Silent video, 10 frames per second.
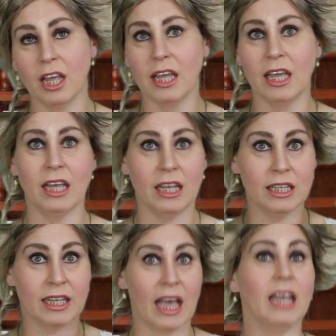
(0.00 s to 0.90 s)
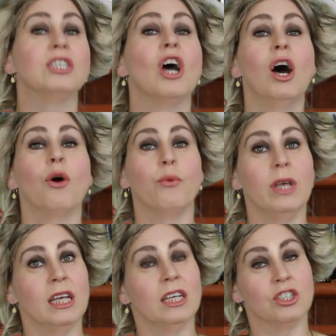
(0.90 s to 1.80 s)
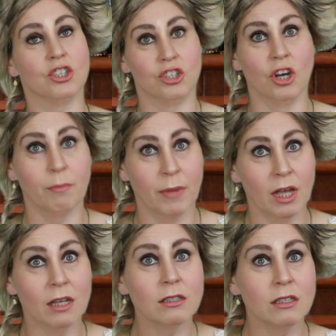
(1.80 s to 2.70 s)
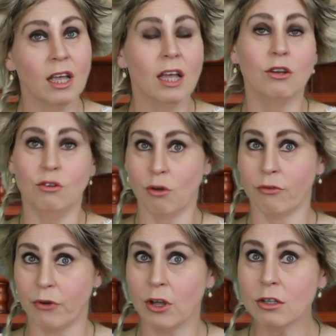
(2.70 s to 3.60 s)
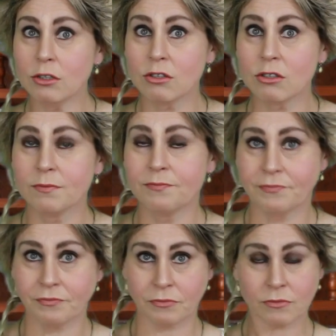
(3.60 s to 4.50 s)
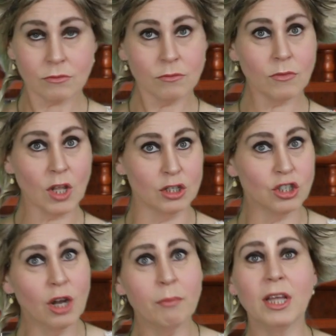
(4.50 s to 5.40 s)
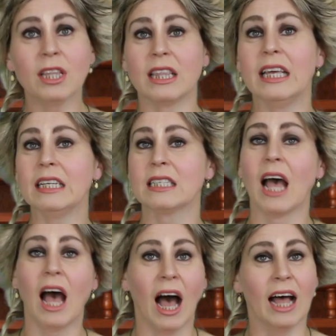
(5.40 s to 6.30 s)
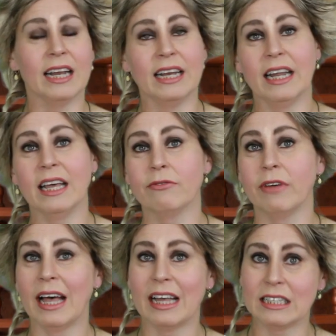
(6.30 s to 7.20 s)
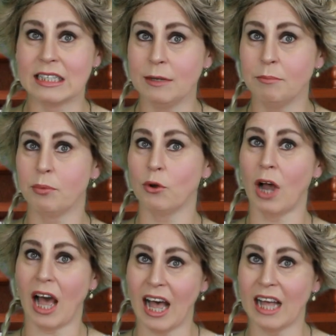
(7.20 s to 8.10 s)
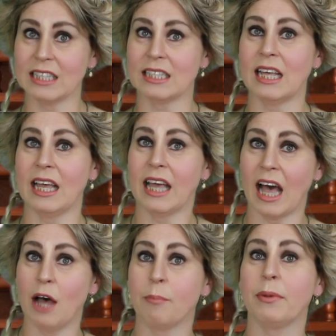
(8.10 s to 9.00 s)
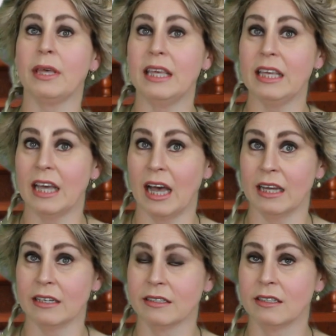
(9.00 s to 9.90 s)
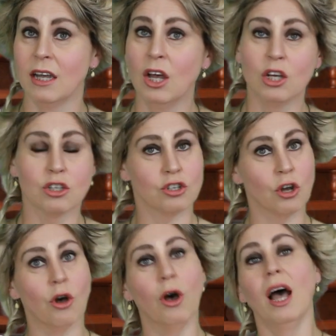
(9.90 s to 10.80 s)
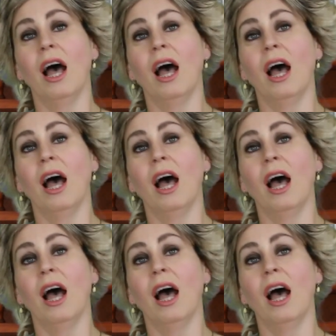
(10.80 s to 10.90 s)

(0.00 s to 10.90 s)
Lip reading: engage with German novels. German things are never as simple as they appear. So,